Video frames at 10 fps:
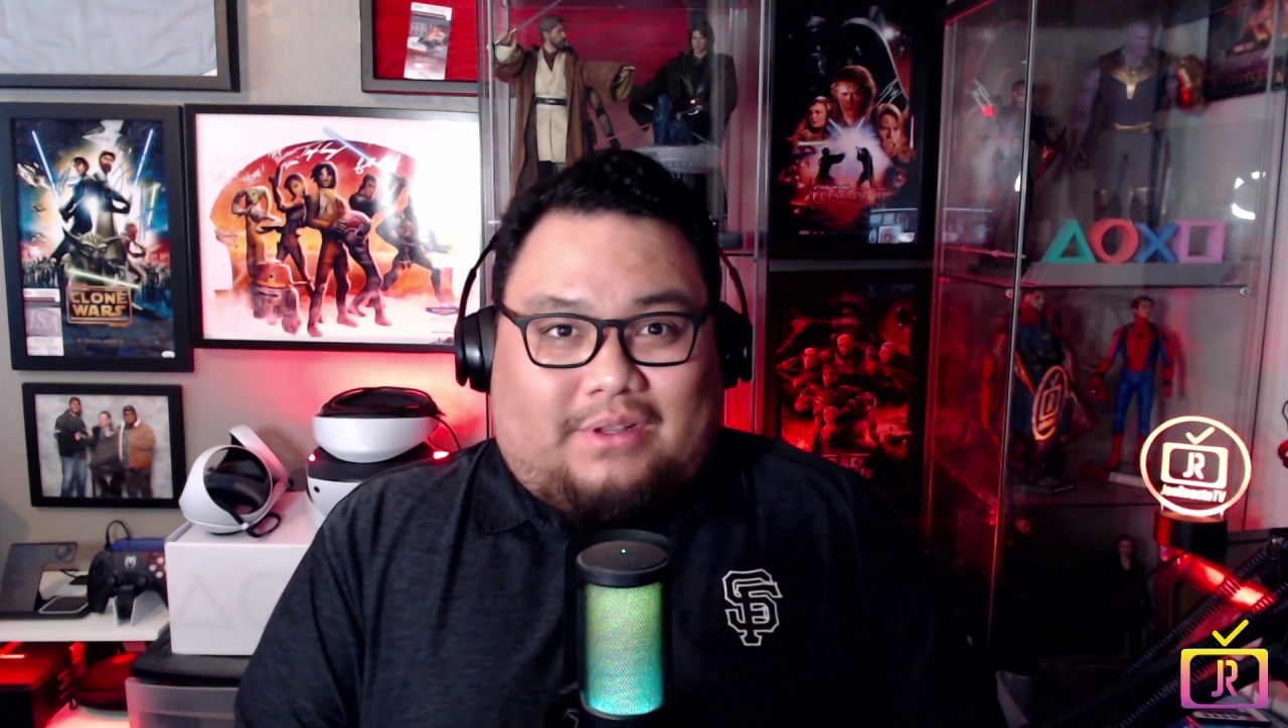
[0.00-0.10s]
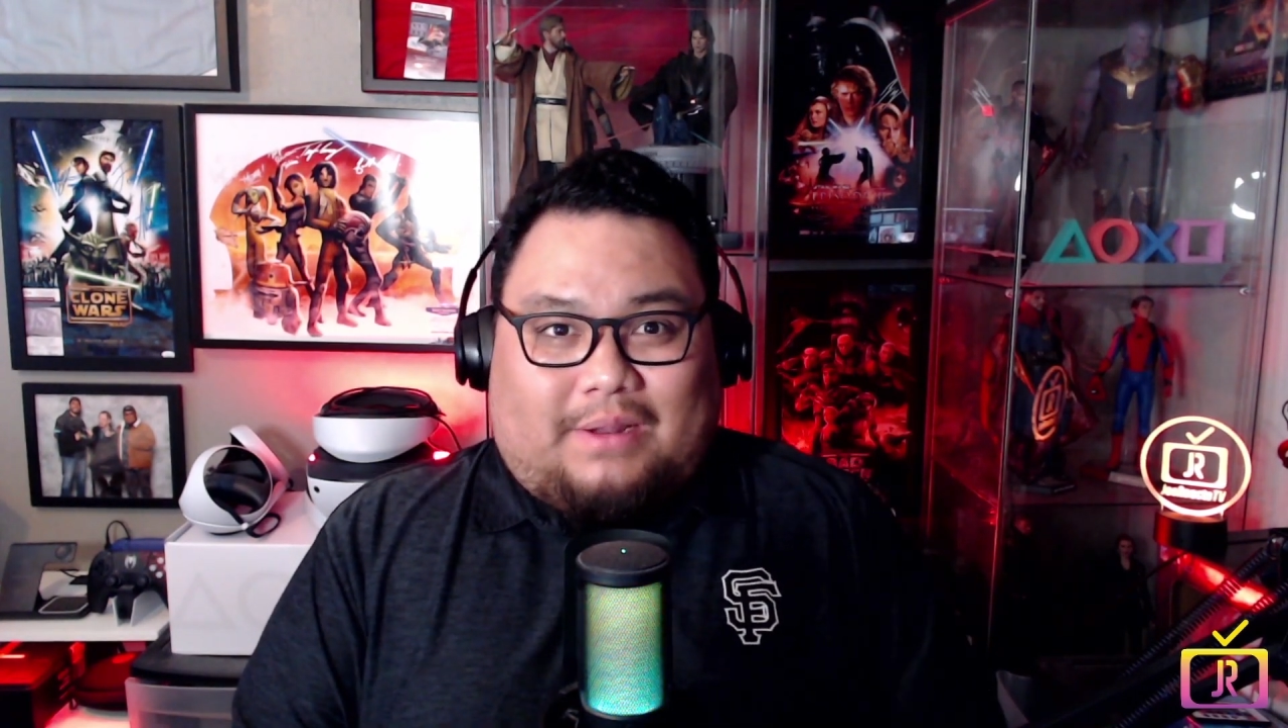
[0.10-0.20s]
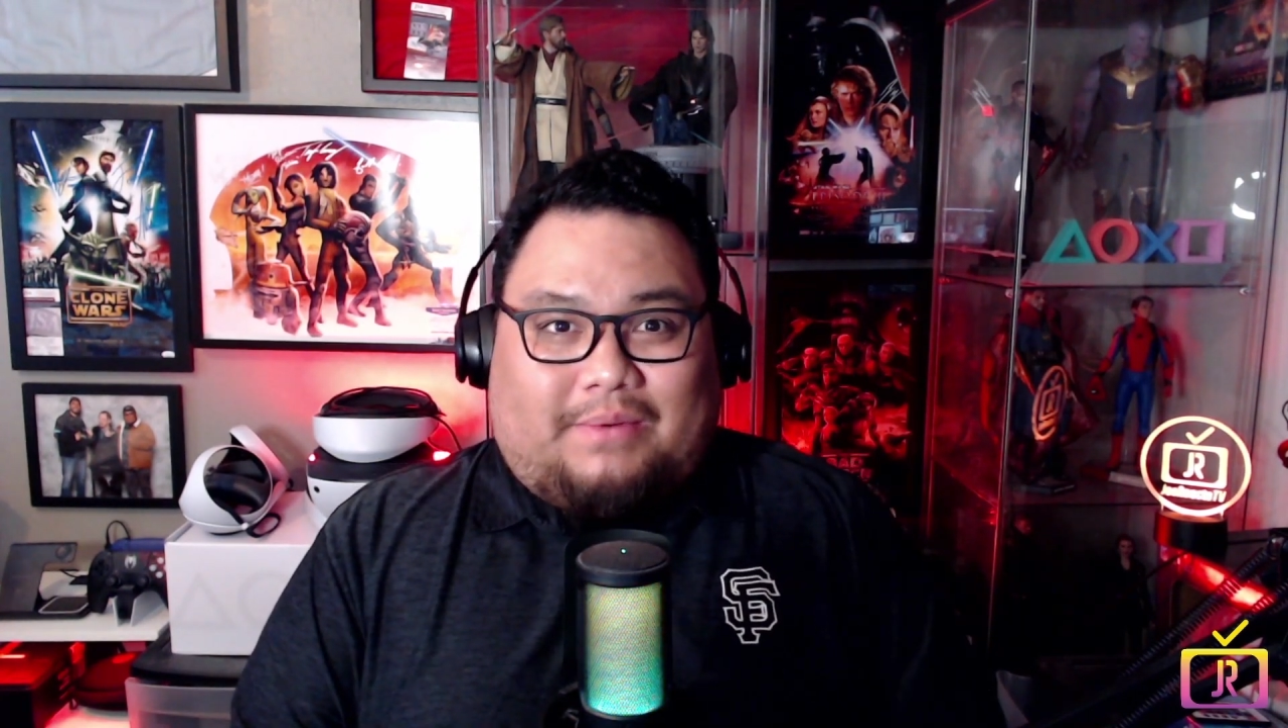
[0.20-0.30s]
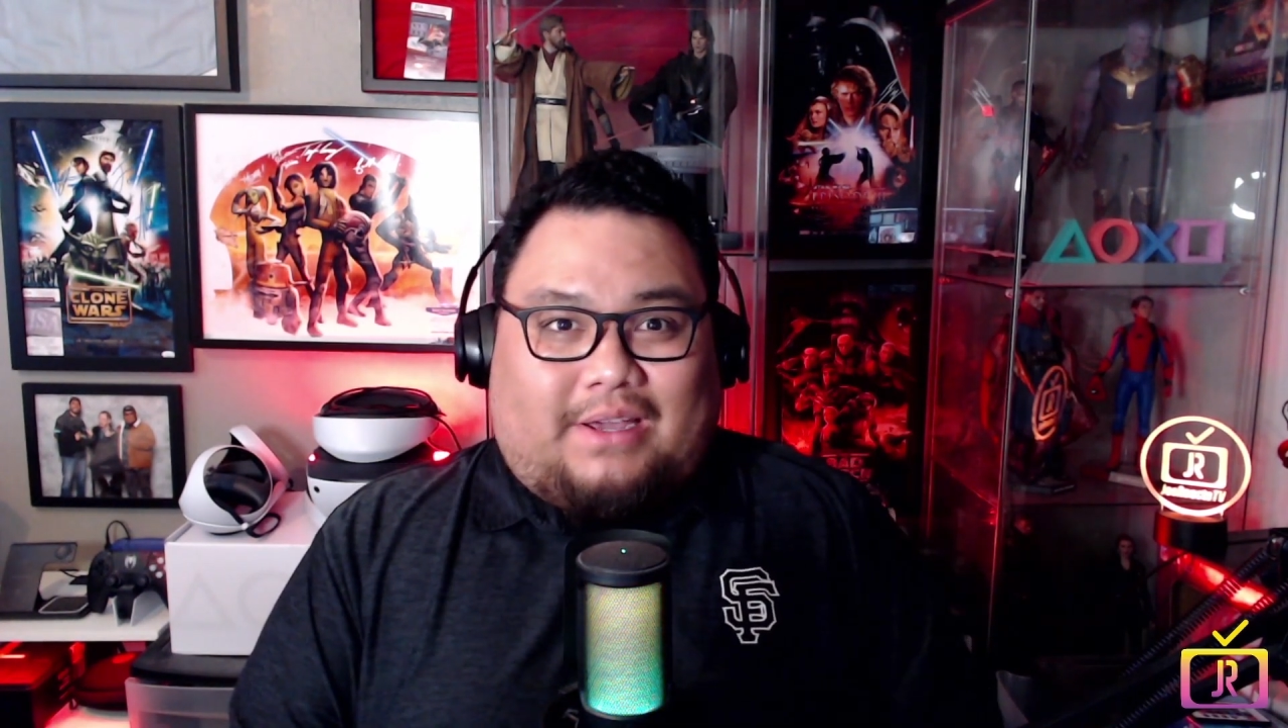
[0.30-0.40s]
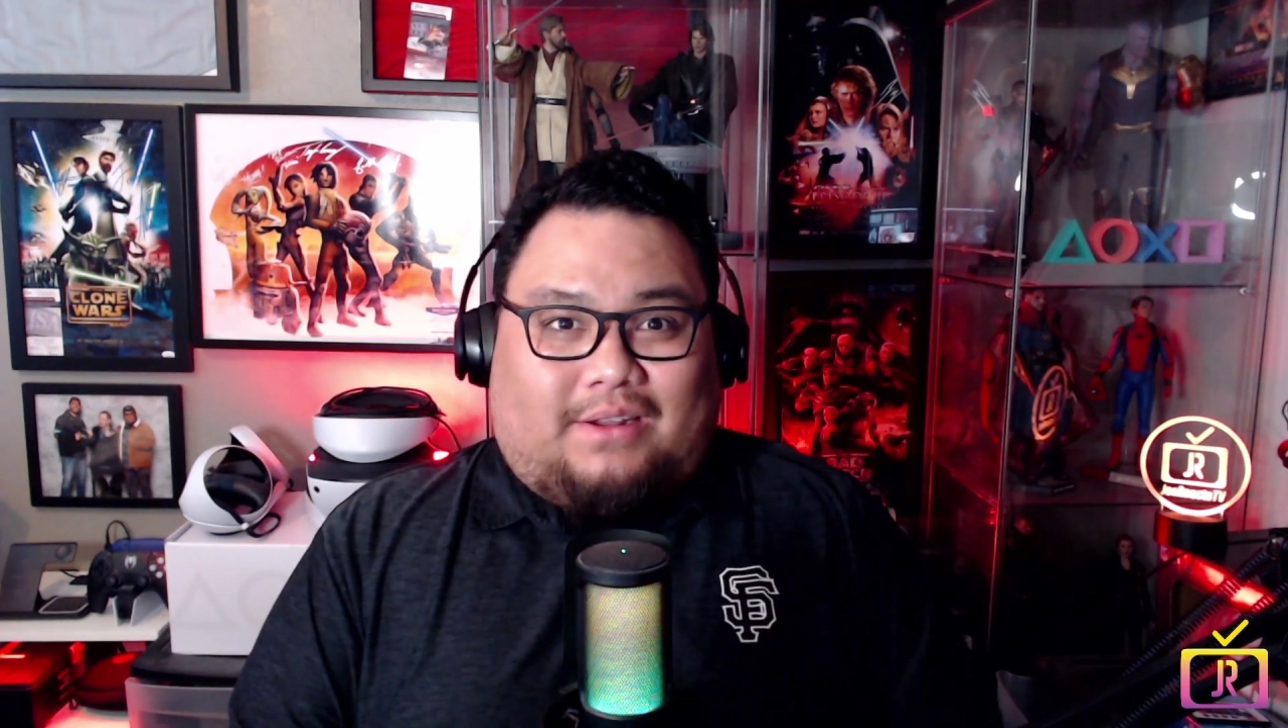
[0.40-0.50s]
and
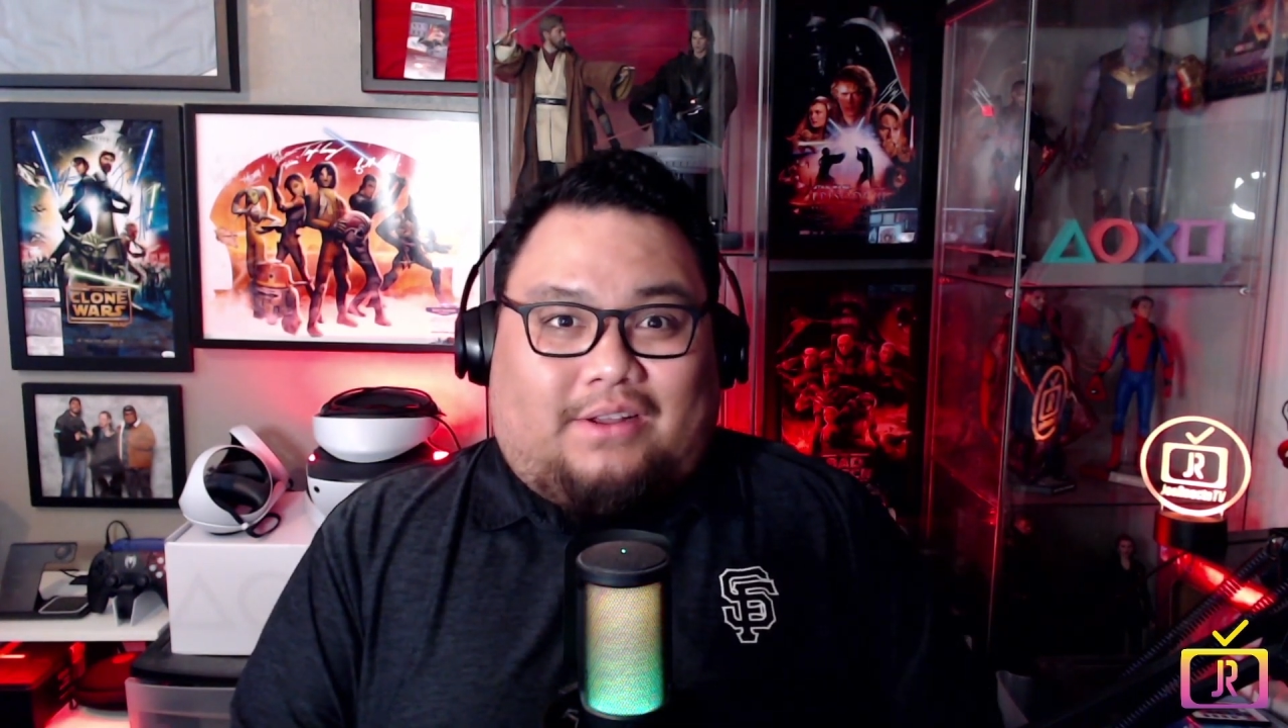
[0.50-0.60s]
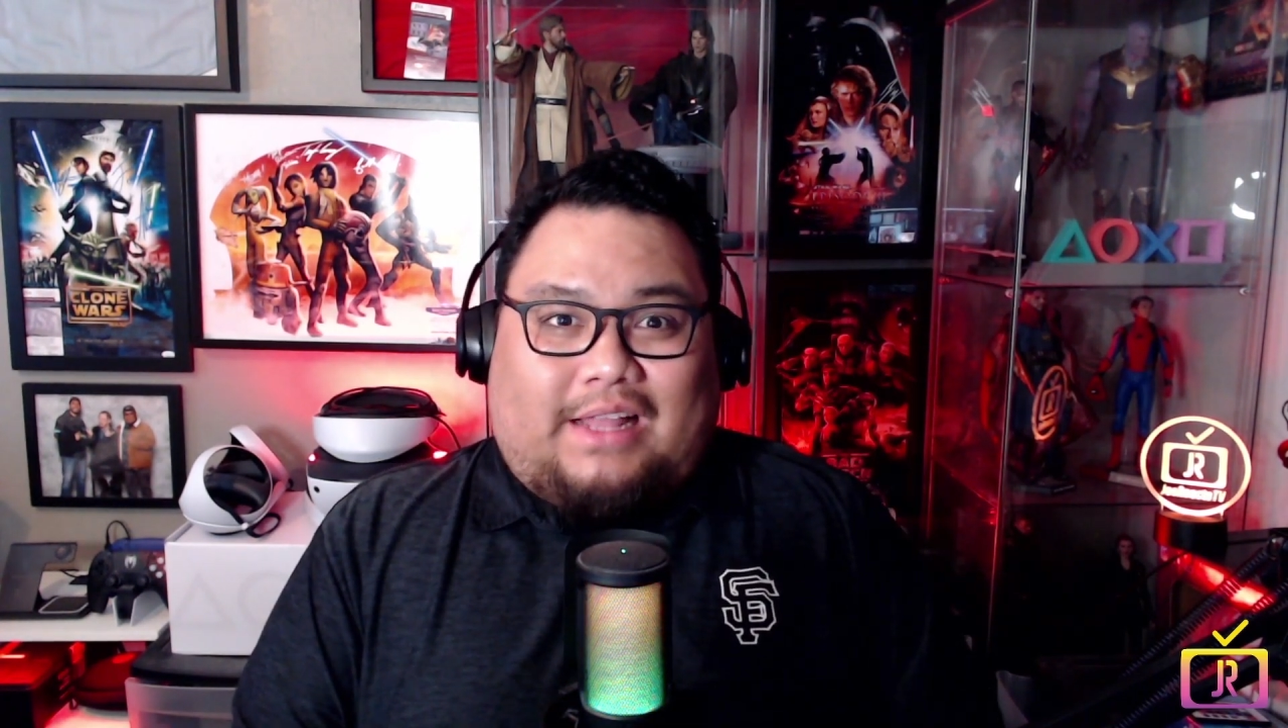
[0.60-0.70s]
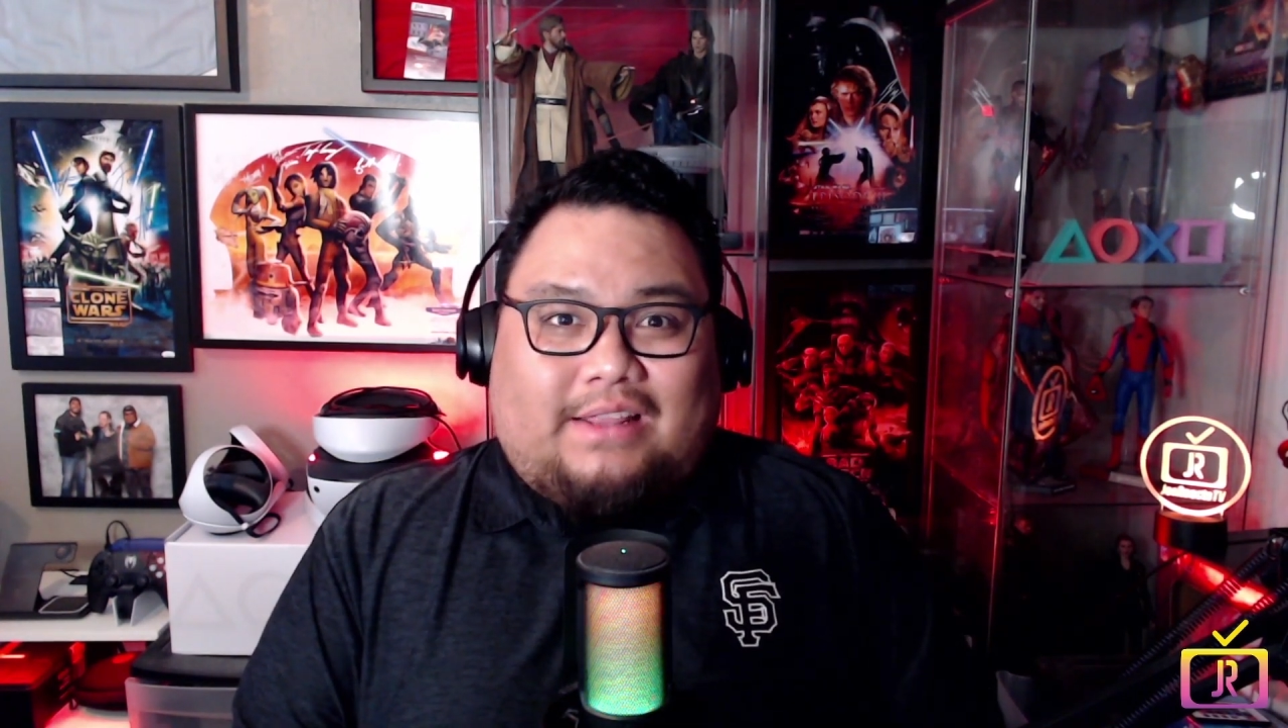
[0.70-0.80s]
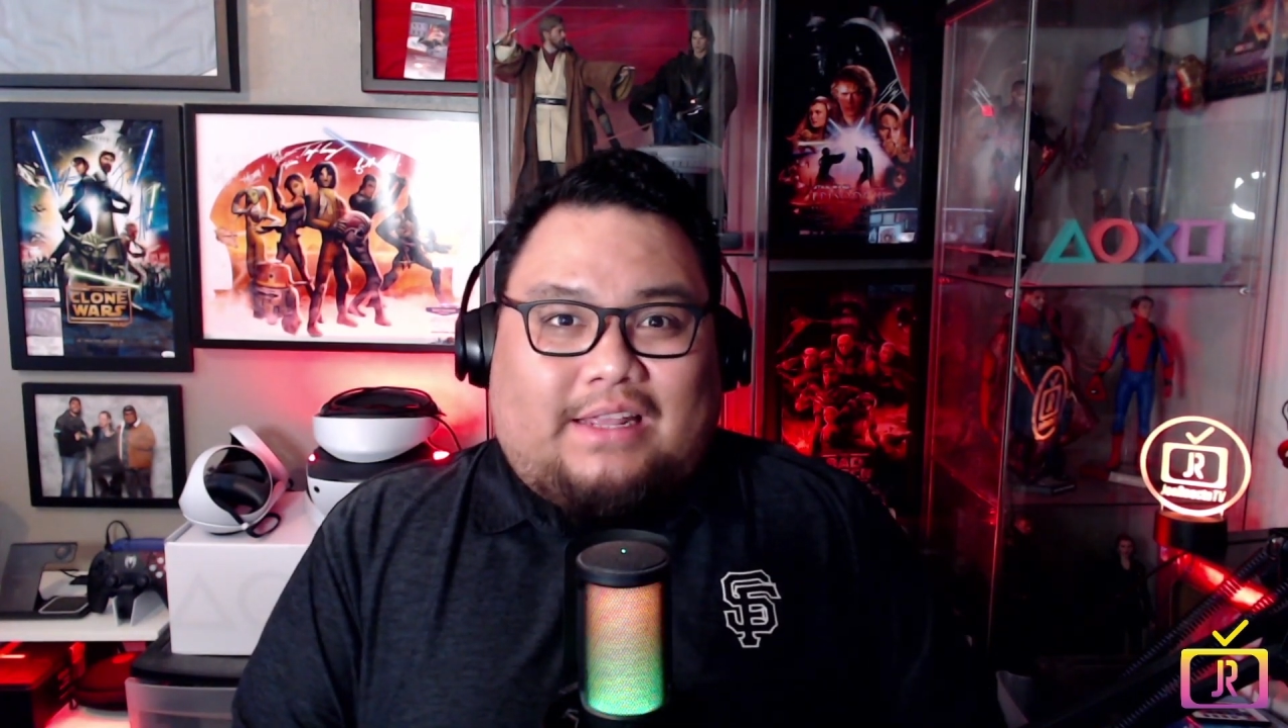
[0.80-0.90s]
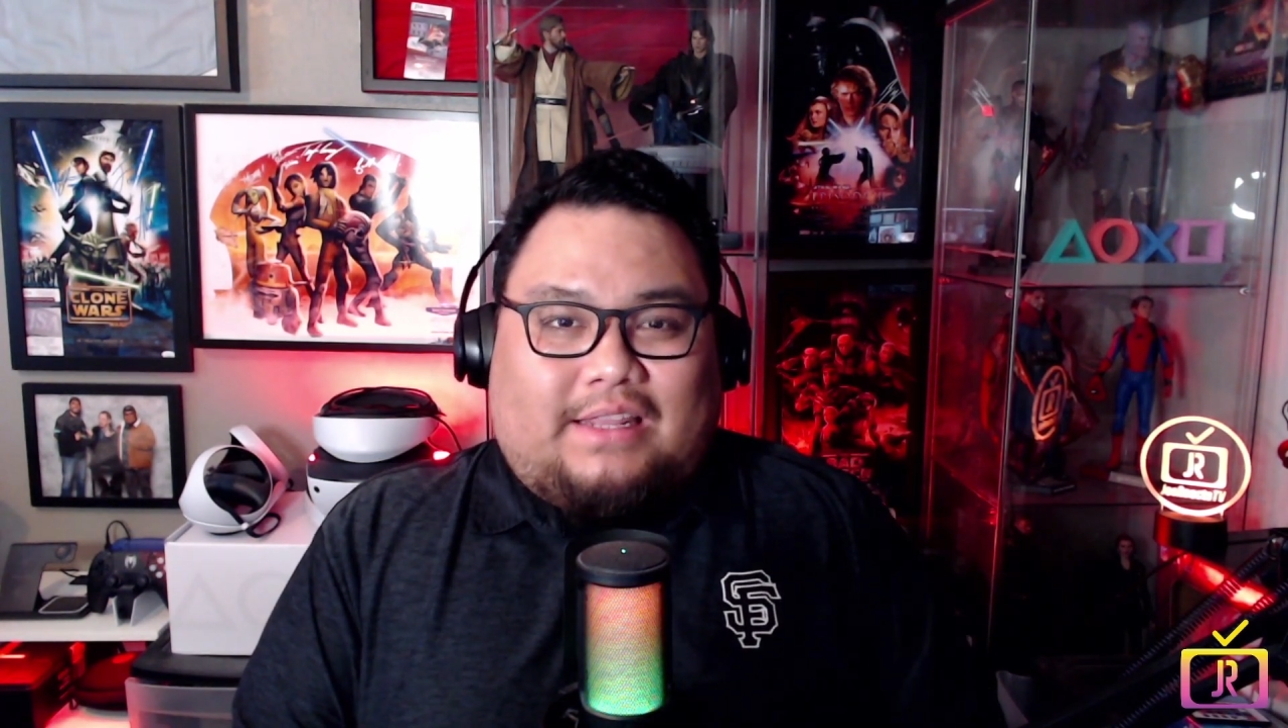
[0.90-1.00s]
I'm kind of
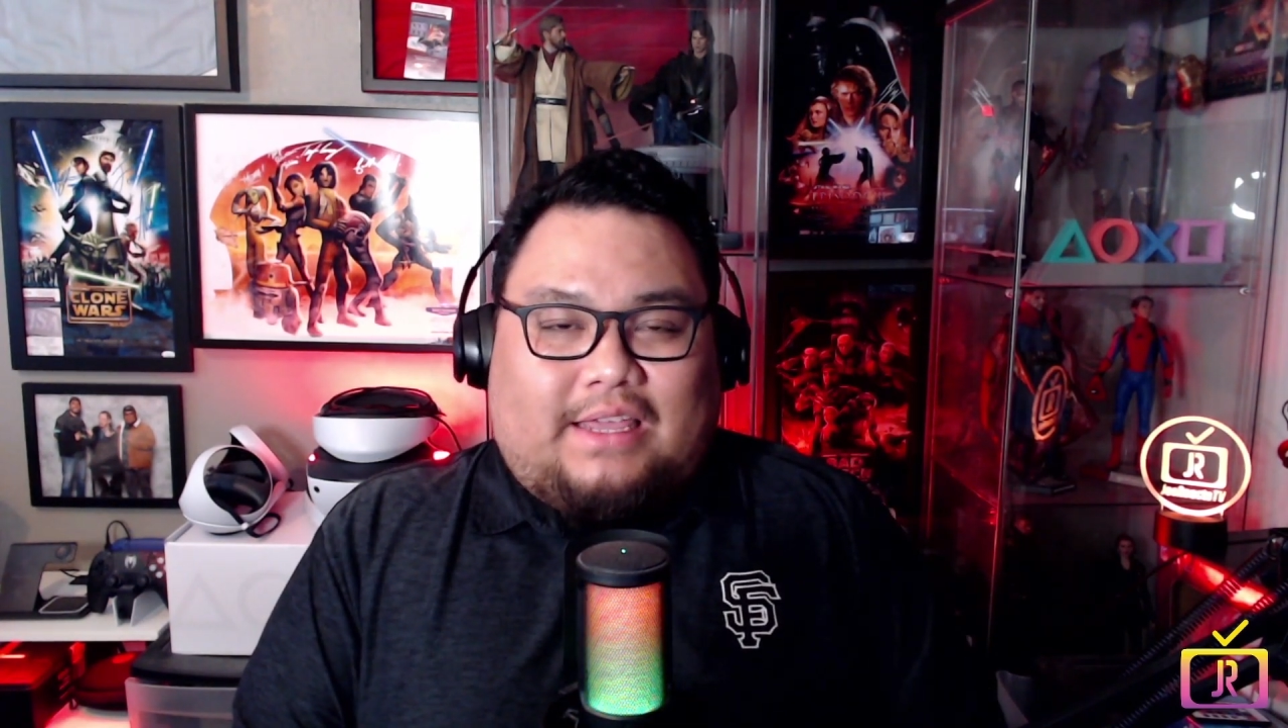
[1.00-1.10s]
glad that